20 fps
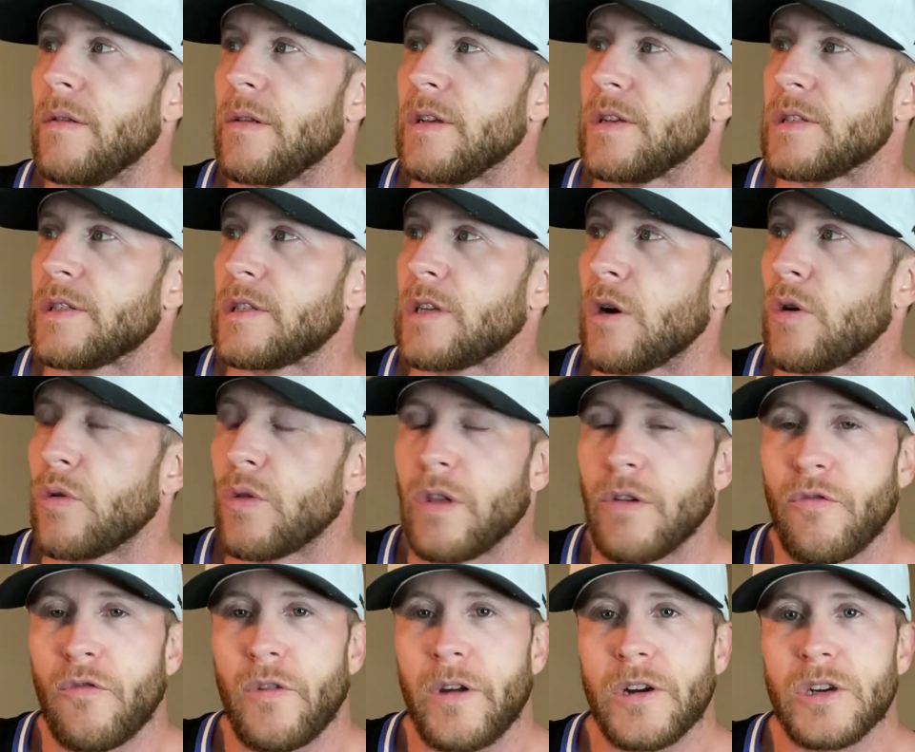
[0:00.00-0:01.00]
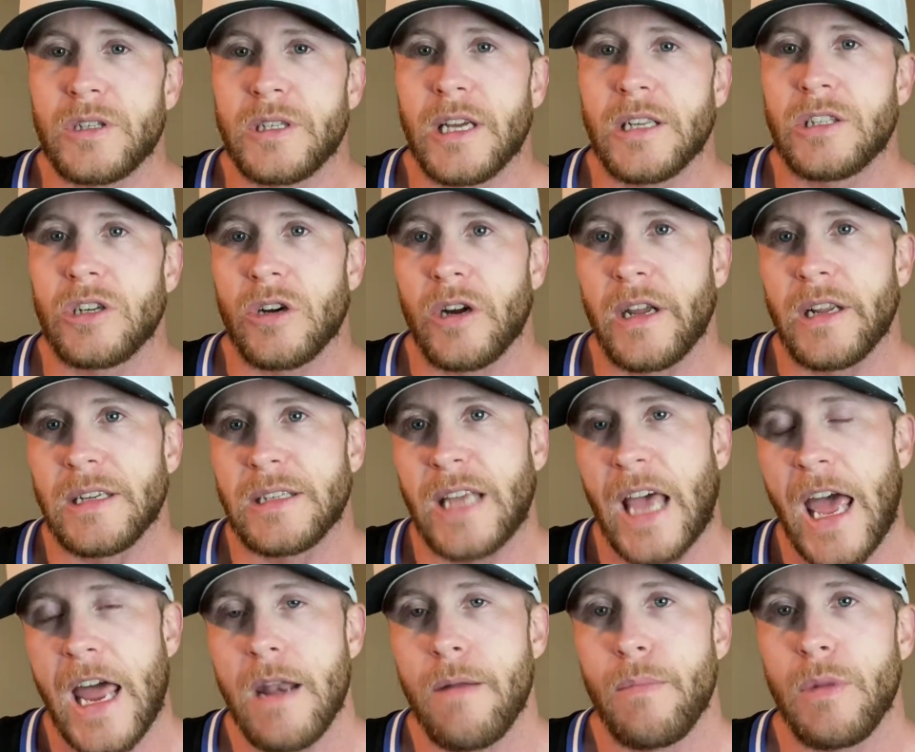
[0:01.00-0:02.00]
So the rear sets are in
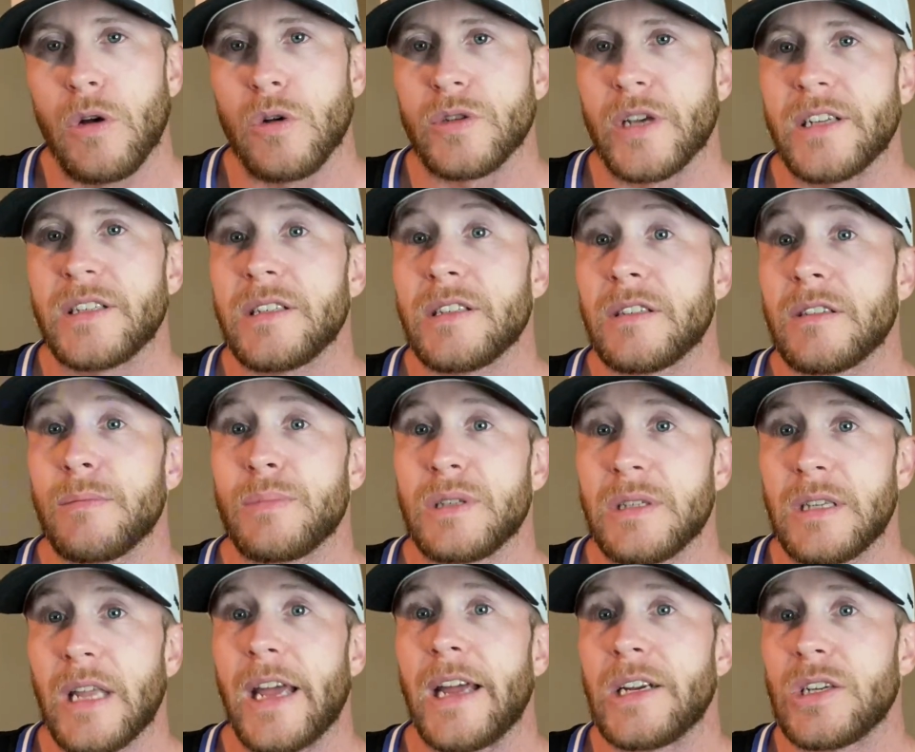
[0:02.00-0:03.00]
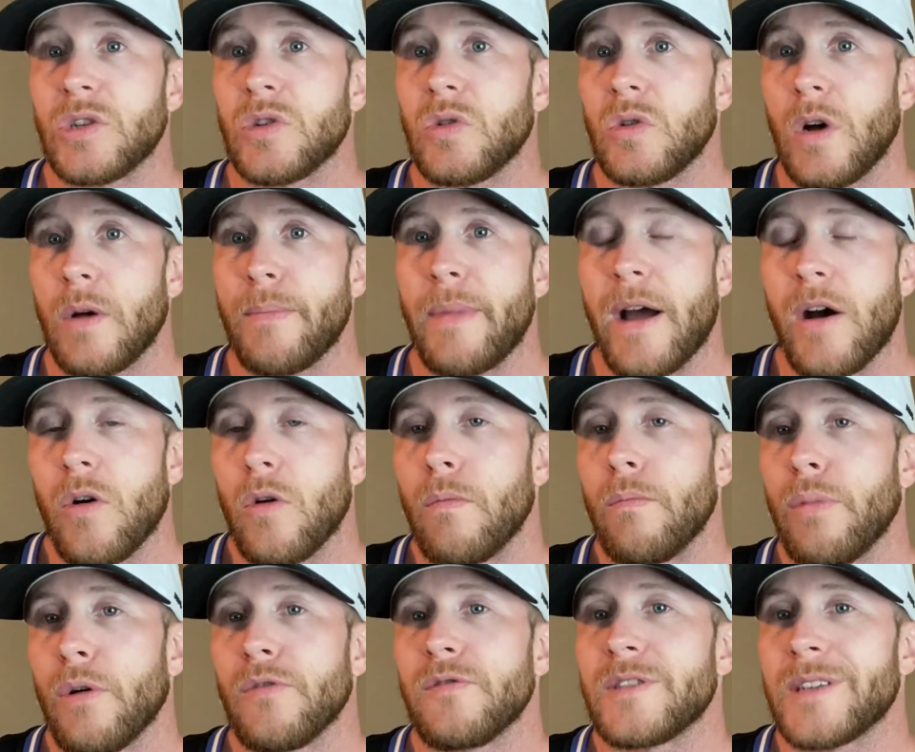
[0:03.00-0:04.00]
10 mils. That's a substantial amount on
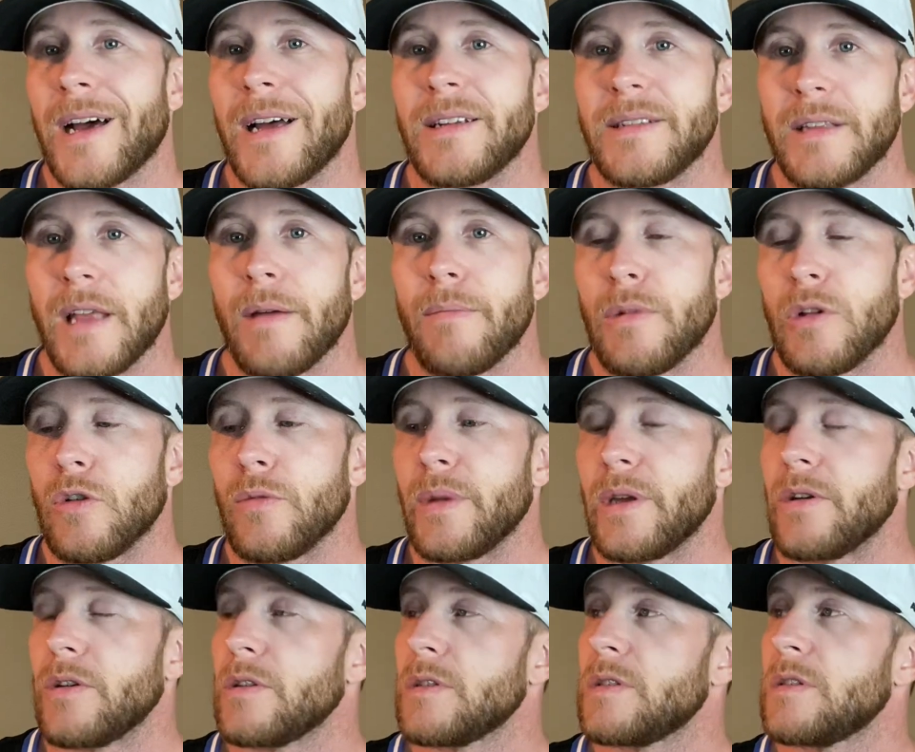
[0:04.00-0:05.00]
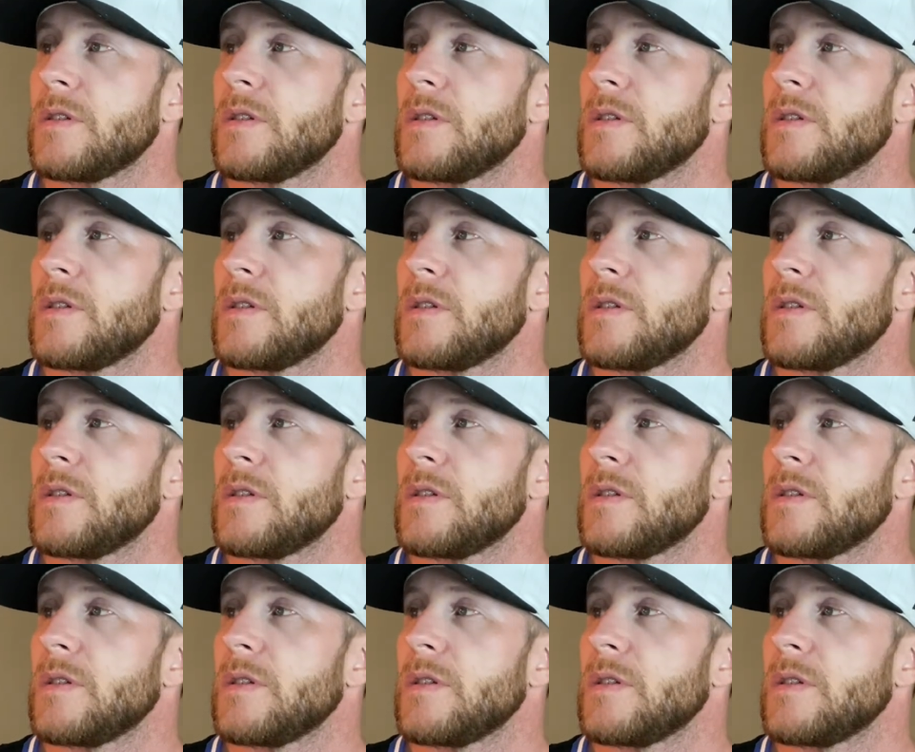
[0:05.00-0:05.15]
both sides, 10 millimeters.